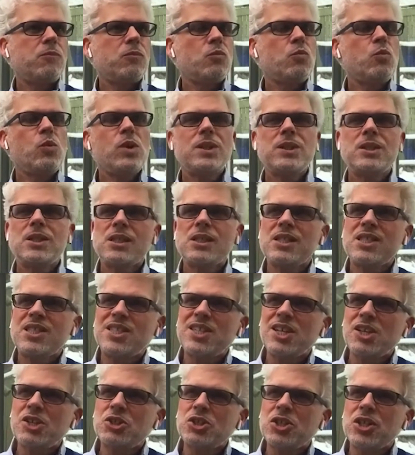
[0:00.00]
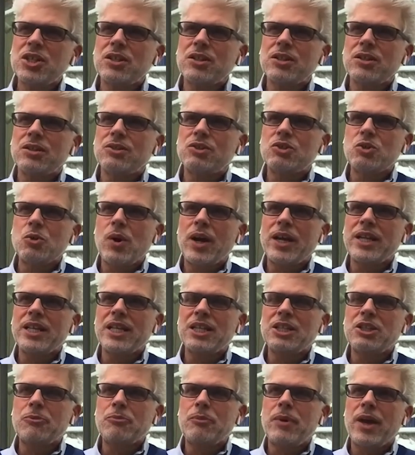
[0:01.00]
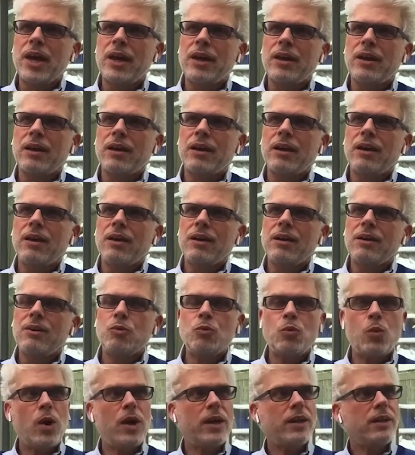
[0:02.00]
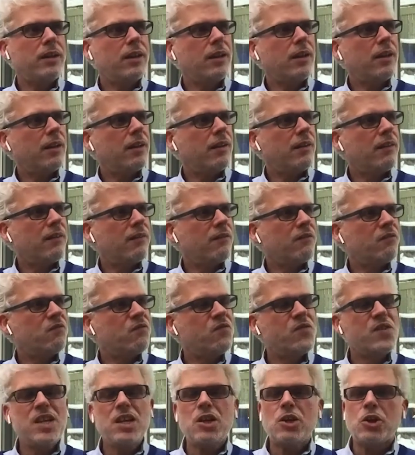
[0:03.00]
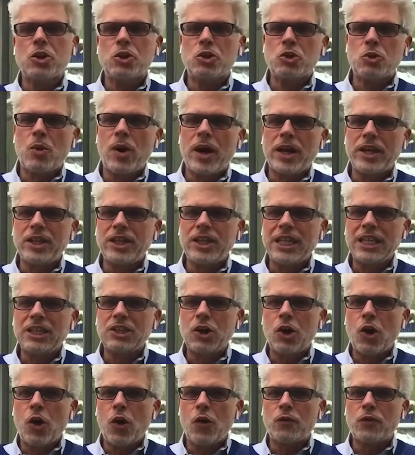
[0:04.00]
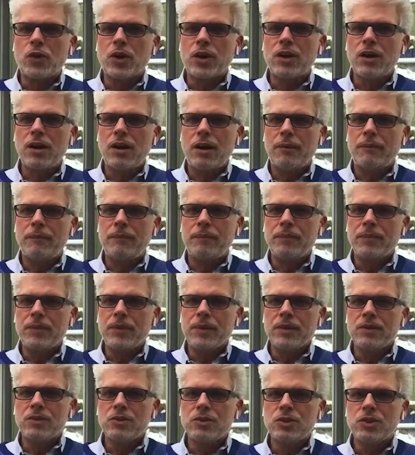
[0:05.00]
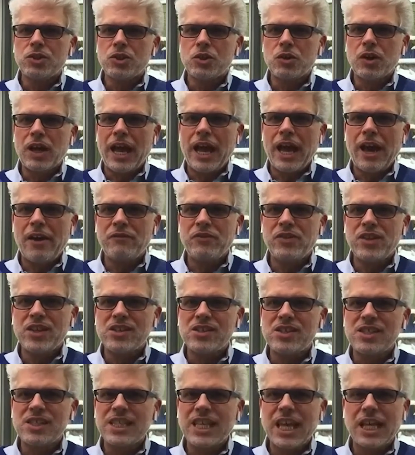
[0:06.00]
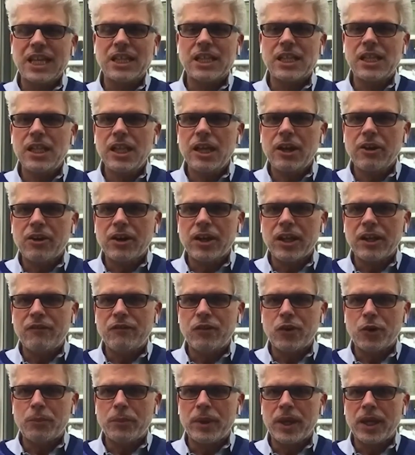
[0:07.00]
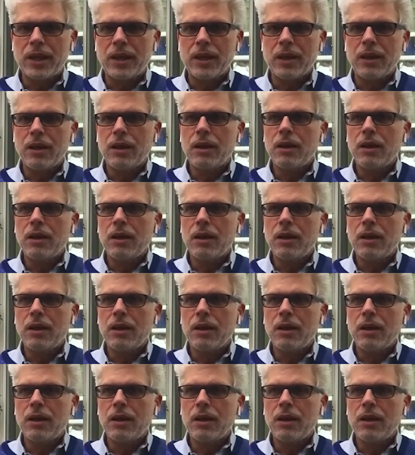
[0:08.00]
What decision do I need to make? What fear do I need to overcome to have this get clarity for me?